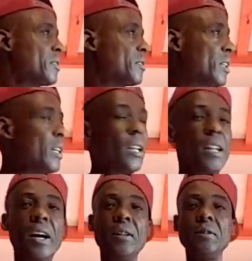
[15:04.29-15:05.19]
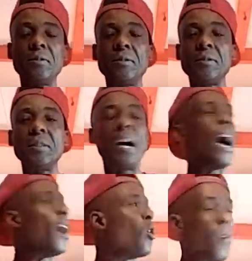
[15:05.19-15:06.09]
Skateland,
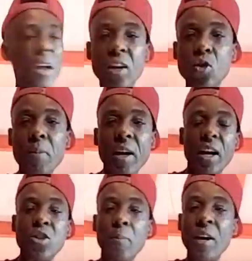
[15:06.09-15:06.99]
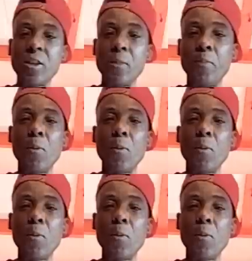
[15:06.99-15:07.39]
all over in Jamaica, Jamaica used to play,